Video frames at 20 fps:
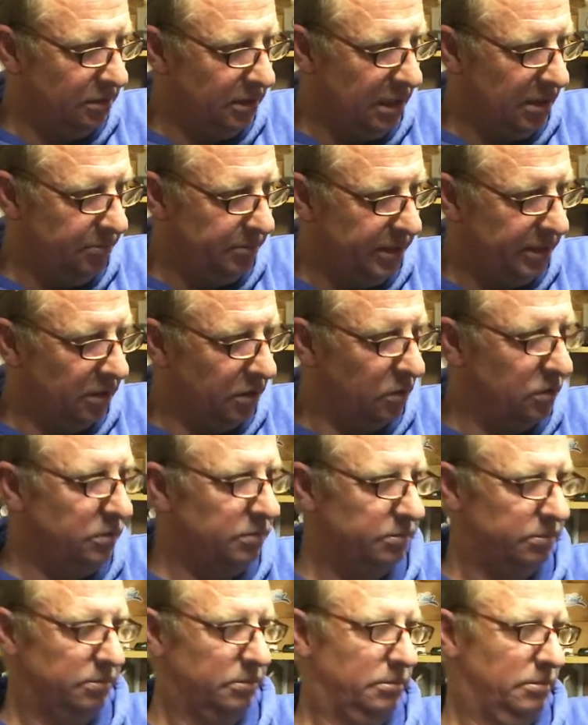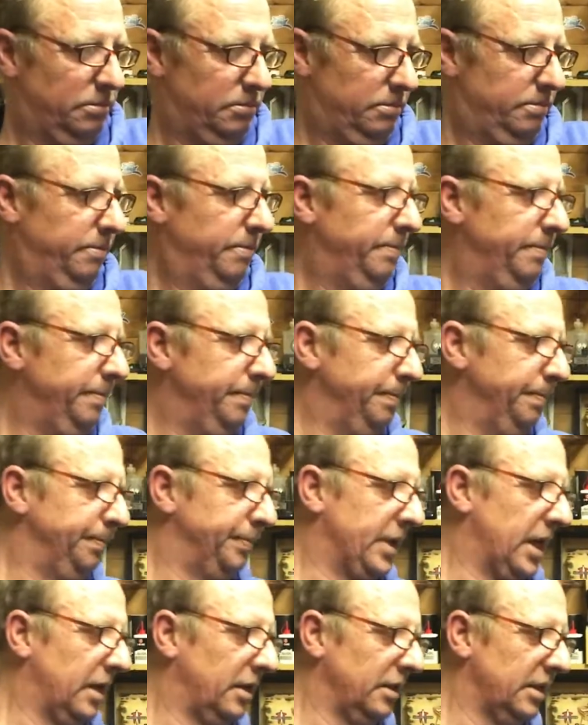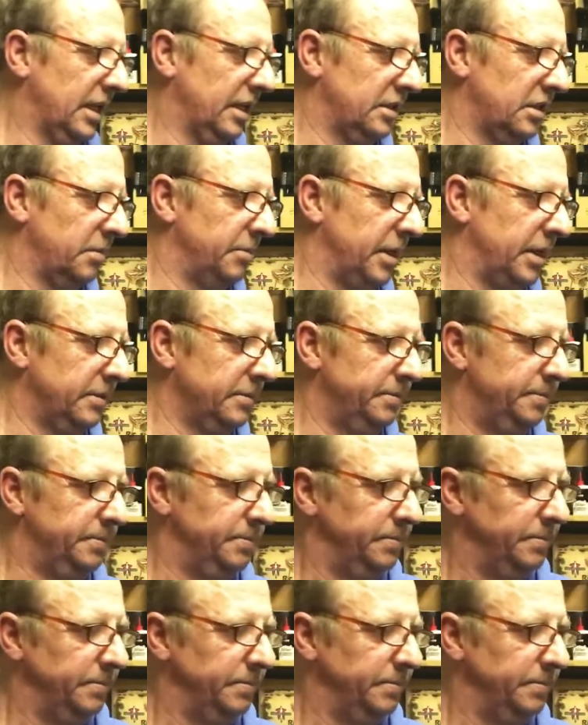let me know and I'll get them in